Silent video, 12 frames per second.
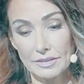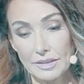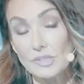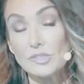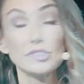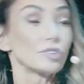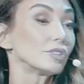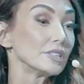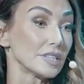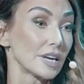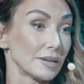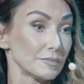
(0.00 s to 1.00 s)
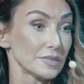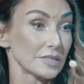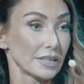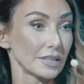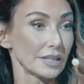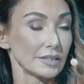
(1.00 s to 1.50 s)
uncertain times
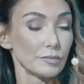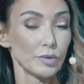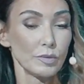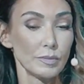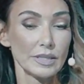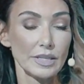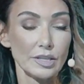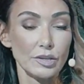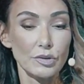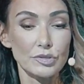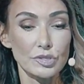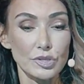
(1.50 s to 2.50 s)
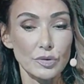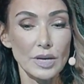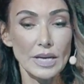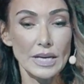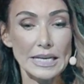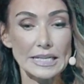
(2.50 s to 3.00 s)
at the moment, and also
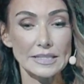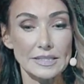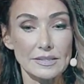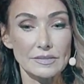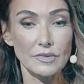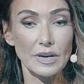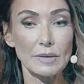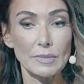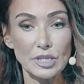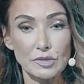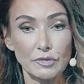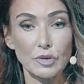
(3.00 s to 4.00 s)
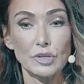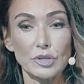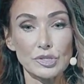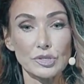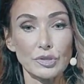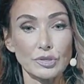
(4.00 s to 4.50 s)
it's very much
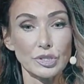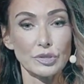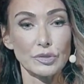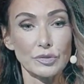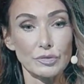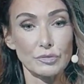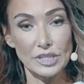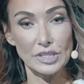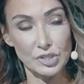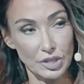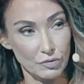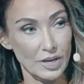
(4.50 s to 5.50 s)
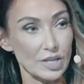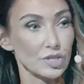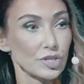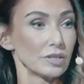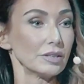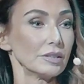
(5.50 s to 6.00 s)
focused on, the
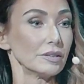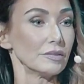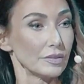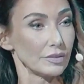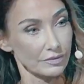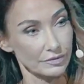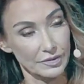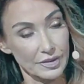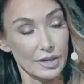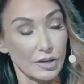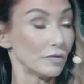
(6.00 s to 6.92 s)
regeneration of the